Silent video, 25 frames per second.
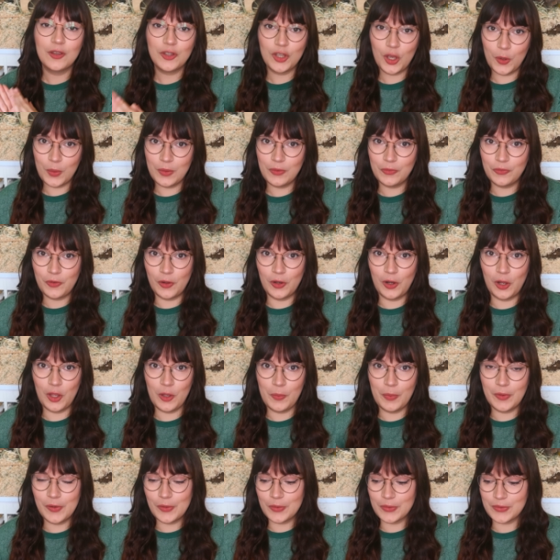go and
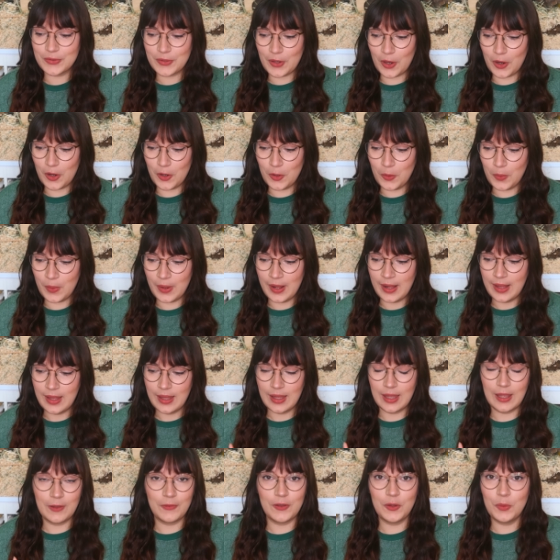follow but also
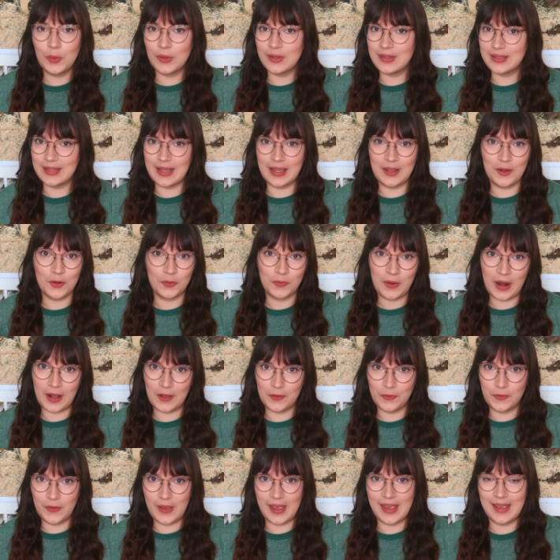if you want to get your
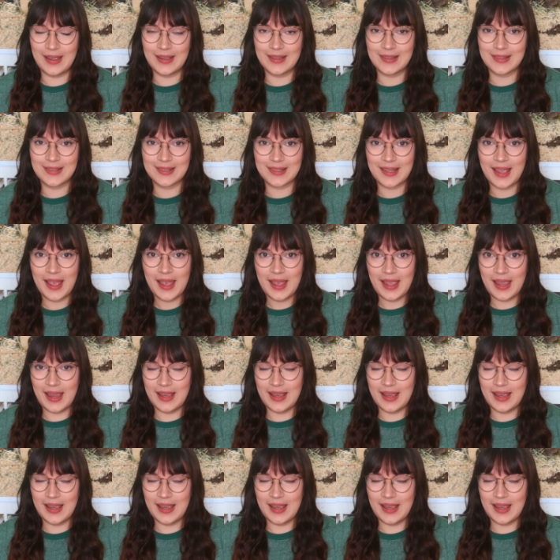rat fix